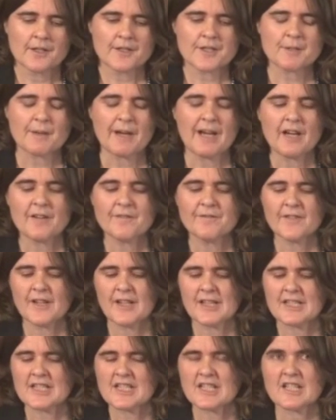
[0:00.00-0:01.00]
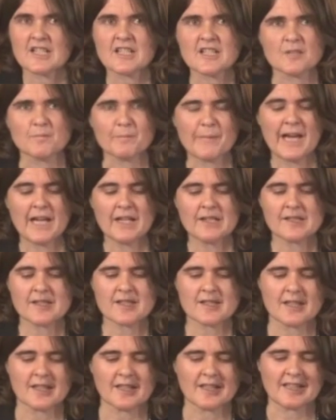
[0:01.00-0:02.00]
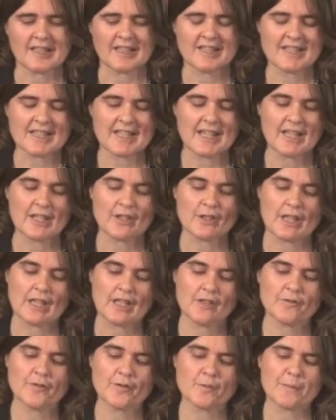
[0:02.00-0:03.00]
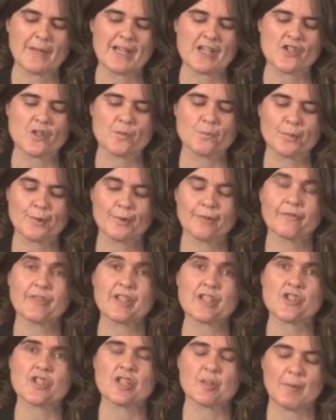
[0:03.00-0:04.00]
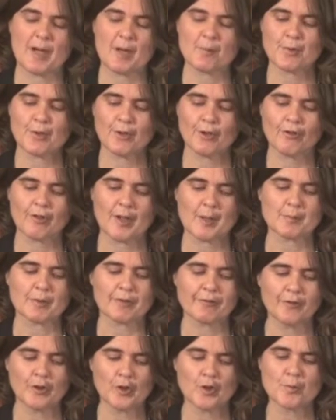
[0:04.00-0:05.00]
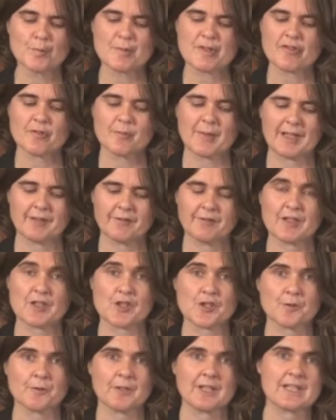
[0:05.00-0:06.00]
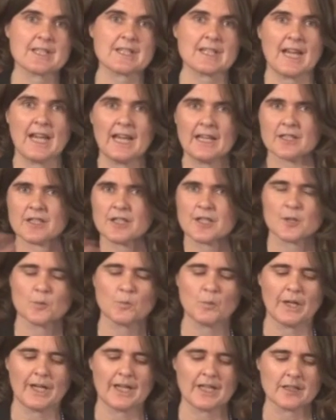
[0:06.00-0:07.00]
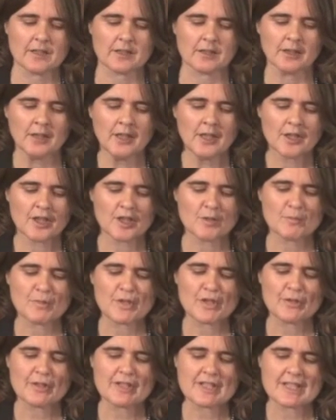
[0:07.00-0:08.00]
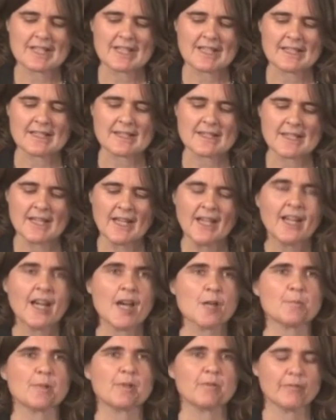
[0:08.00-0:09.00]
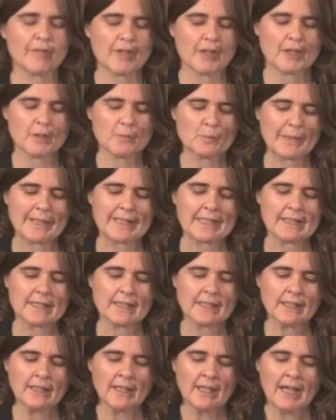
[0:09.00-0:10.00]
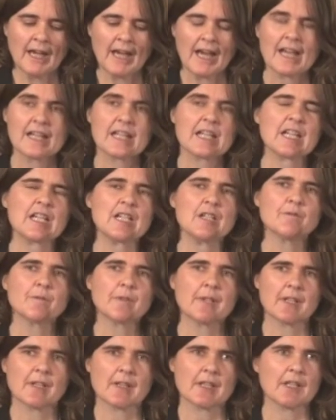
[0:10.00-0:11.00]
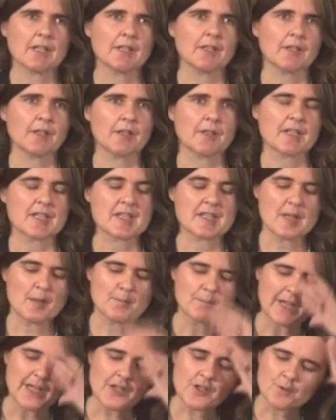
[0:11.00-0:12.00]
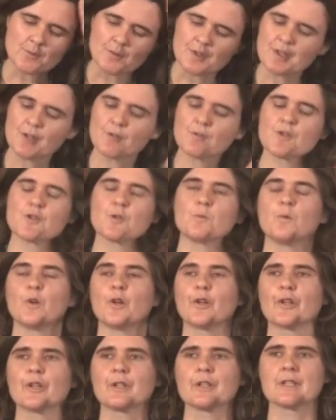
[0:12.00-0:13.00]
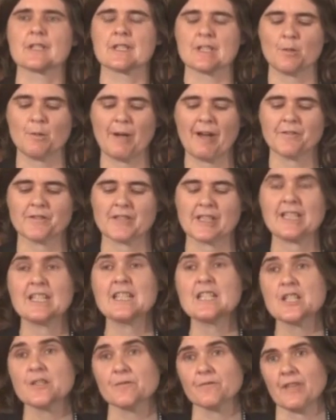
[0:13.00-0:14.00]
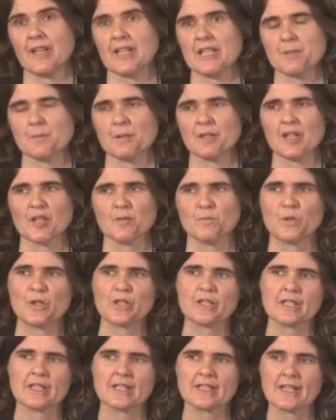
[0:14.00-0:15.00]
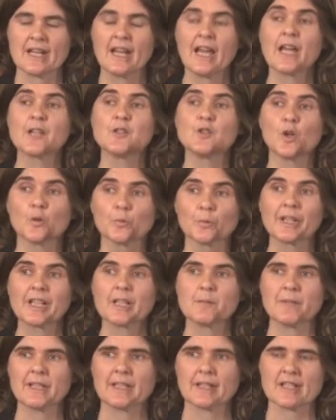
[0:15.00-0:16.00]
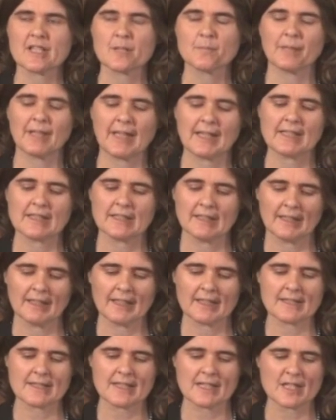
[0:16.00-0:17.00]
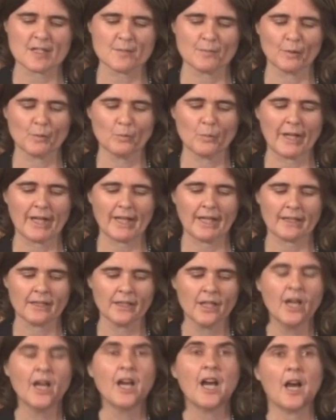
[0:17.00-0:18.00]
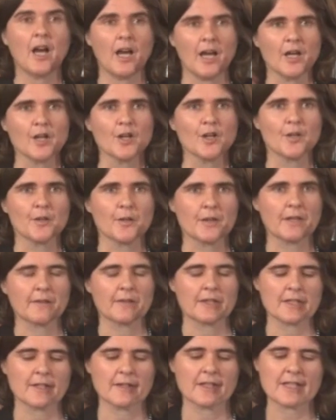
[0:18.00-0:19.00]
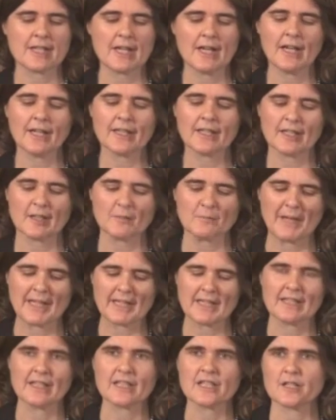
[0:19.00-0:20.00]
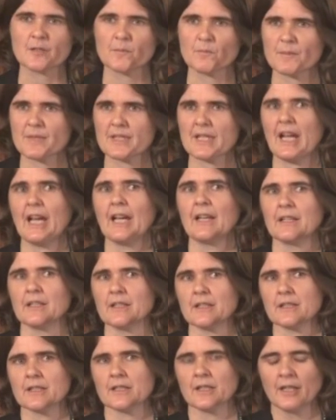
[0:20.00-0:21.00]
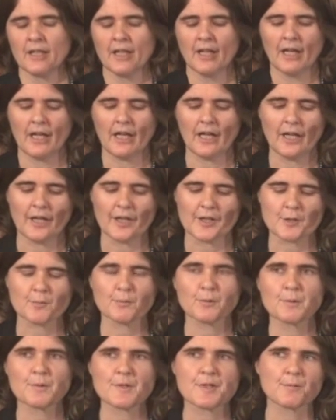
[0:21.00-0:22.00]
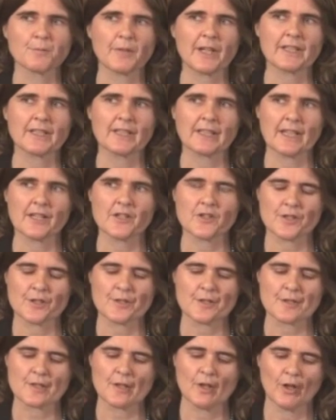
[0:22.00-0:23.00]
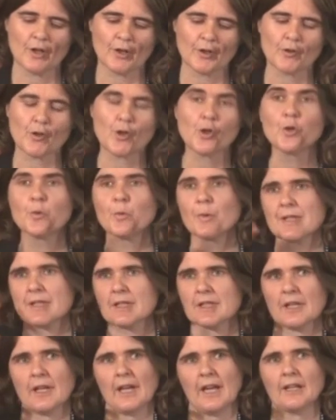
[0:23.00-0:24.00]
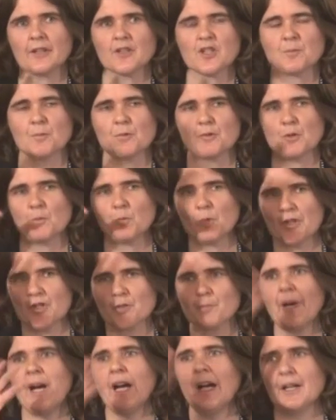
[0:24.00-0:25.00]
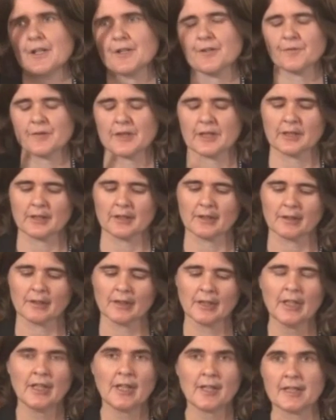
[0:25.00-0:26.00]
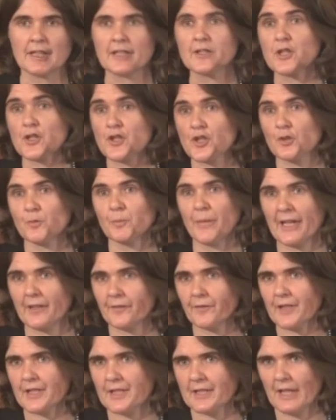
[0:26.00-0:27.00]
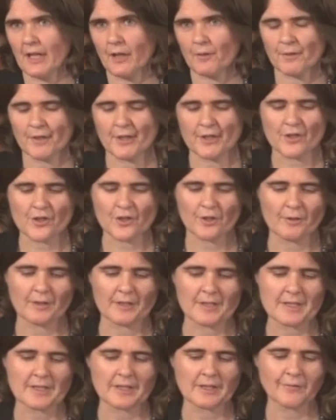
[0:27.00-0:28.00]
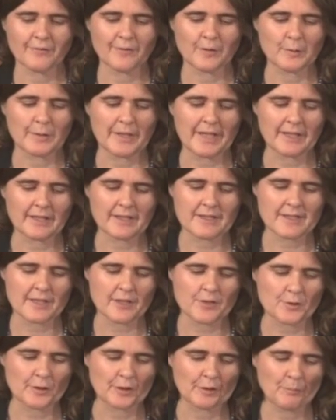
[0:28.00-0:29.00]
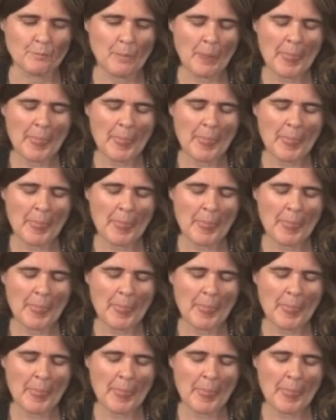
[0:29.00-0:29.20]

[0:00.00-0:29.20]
So our findings in Palestine indicated that information provision about program reforms for beneficiaries and to the wider communities had been very weak. And even the subnational social workers who have to interface with the communities had not really been explained in an accessible way, the targeting mechanisms and the rules and regulations on who was eligible to which part of the additional benefits, the health insurance and the food aid, etc.